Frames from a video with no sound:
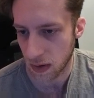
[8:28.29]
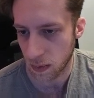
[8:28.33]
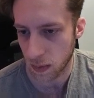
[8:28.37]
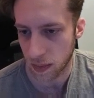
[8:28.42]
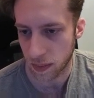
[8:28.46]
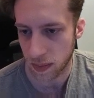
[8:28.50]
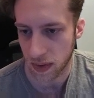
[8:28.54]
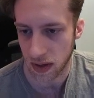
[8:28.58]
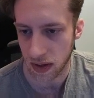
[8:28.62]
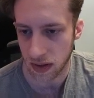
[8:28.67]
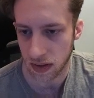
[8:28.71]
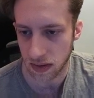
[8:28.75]
We
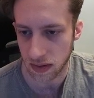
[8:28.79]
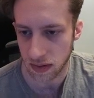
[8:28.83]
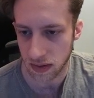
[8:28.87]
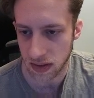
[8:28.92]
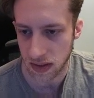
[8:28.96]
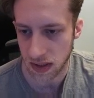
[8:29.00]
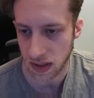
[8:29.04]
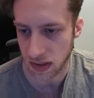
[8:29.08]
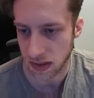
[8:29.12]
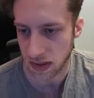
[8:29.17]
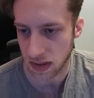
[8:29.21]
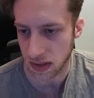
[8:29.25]
beat
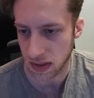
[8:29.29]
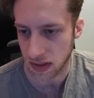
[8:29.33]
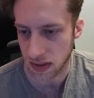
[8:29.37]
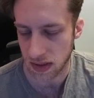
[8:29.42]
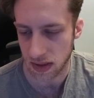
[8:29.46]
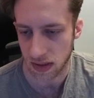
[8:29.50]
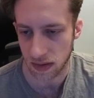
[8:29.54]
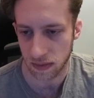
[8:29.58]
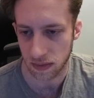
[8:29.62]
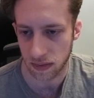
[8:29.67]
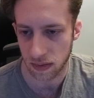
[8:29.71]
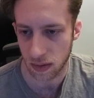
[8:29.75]
6s
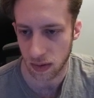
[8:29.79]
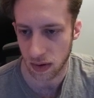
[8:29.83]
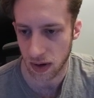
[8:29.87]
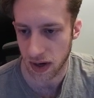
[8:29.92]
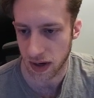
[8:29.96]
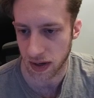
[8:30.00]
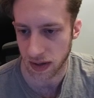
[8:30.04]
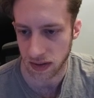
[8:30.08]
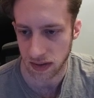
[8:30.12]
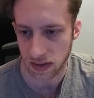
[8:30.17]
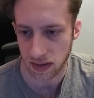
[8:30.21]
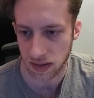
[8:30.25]
and
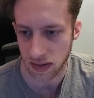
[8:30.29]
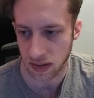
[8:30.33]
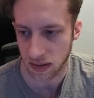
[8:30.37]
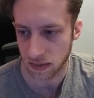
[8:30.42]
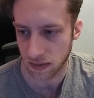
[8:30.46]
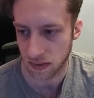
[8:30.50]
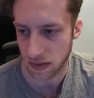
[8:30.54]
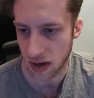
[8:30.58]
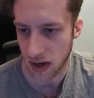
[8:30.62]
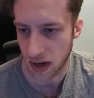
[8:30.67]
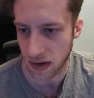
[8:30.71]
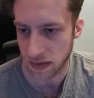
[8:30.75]
4x and
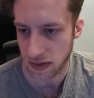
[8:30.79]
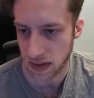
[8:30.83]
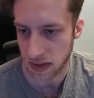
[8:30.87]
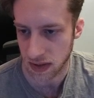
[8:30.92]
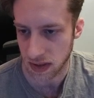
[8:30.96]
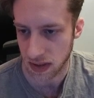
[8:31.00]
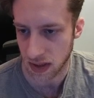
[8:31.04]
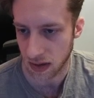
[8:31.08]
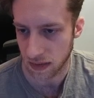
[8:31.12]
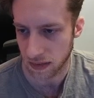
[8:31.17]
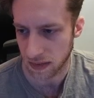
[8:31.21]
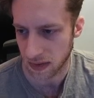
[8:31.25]
5s and
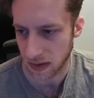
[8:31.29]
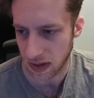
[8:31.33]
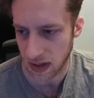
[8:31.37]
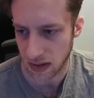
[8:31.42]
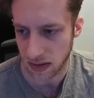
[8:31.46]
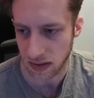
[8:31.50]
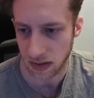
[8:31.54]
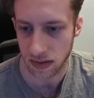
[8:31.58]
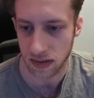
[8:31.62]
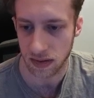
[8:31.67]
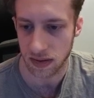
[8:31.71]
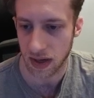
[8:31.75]
stuff. He
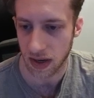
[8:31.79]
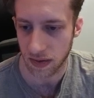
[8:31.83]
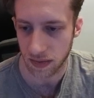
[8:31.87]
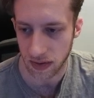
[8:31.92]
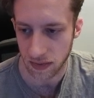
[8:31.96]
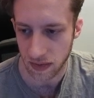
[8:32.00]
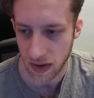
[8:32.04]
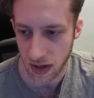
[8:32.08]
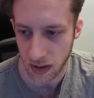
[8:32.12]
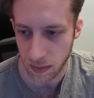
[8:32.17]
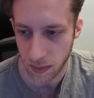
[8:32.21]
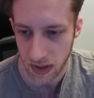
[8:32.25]
should definitely
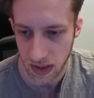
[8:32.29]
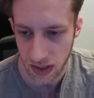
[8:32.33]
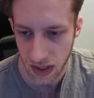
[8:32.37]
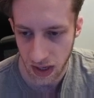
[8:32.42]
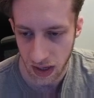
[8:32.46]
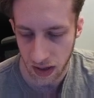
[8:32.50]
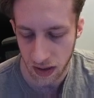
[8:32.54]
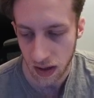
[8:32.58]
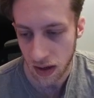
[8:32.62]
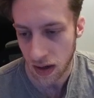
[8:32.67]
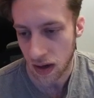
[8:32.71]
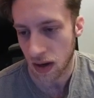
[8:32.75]
value bet
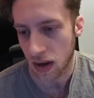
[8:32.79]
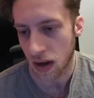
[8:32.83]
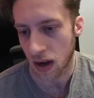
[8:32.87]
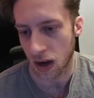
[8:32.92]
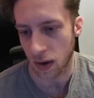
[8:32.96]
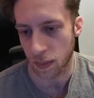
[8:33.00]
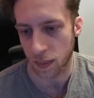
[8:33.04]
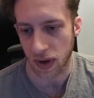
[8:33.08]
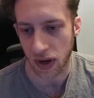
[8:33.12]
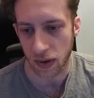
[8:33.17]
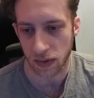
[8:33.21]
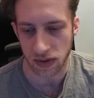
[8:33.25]
that.
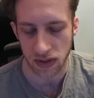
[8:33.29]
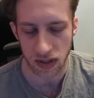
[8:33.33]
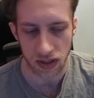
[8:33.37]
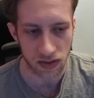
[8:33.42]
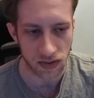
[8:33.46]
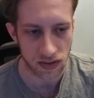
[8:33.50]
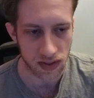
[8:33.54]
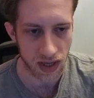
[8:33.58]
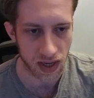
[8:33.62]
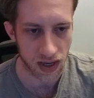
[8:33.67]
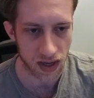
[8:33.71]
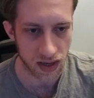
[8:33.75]
But I was going to
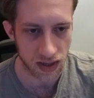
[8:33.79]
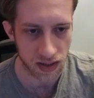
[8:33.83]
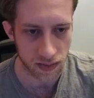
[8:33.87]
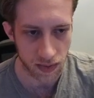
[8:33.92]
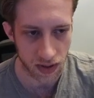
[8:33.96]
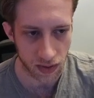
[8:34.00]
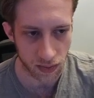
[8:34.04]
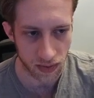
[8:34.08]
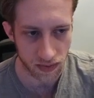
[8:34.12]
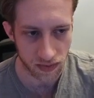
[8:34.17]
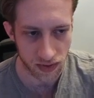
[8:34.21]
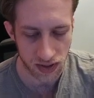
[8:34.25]
use that hand as my
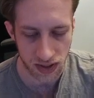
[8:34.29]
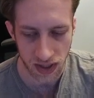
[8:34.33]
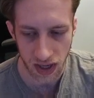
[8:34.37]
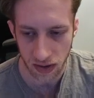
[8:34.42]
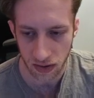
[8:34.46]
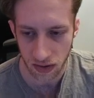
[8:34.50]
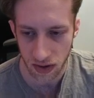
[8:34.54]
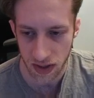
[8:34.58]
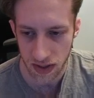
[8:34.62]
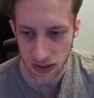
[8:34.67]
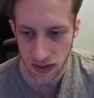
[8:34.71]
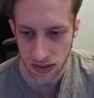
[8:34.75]
river check
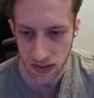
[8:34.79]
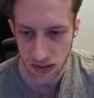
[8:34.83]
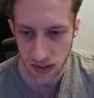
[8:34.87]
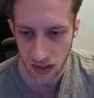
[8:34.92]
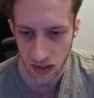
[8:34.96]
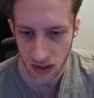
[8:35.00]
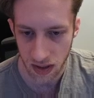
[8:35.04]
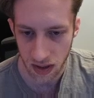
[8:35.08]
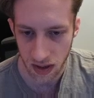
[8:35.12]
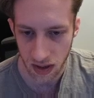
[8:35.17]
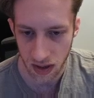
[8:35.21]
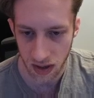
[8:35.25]
raise,
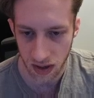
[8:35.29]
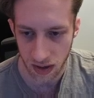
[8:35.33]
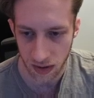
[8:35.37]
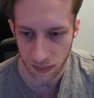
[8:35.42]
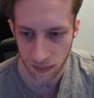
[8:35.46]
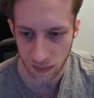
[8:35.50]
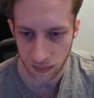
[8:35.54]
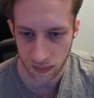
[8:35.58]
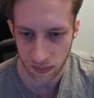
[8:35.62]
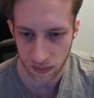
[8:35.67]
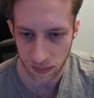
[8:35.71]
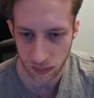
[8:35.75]

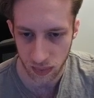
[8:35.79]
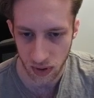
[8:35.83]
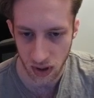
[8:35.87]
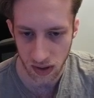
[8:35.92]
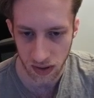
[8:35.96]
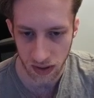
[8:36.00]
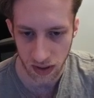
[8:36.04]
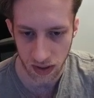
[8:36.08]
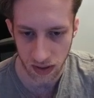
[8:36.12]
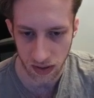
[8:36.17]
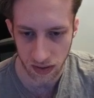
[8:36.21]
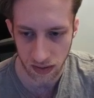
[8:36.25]

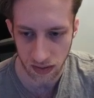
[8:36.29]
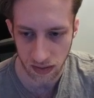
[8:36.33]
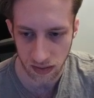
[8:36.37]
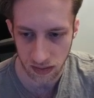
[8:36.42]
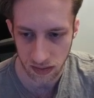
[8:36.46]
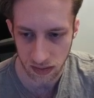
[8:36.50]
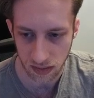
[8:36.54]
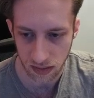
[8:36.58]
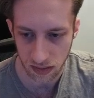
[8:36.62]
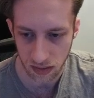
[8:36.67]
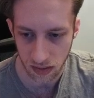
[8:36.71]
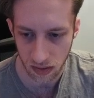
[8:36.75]
blocking
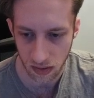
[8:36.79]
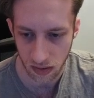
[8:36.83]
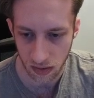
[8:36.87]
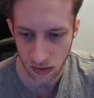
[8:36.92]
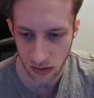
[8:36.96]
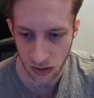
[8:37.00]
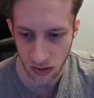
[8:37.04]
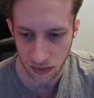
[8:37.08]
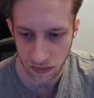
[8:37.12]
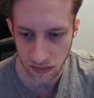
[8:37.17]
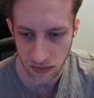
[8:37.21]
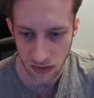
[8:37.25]
a
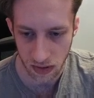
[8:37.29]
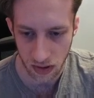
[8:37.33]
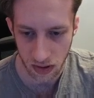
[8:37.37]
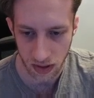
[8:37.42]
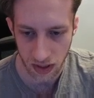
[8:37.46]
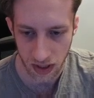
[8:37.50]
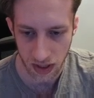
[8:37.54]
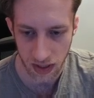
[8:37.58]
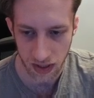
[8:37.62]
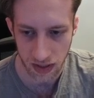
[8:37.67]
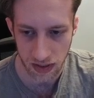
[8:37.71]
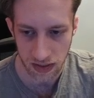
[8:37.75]
lot of strong
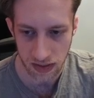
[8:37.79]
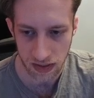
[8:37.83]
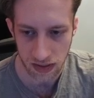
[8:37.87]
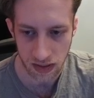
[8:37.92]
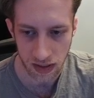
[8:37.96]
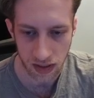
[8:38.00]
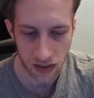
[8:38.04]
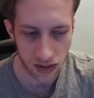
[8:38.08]
hands.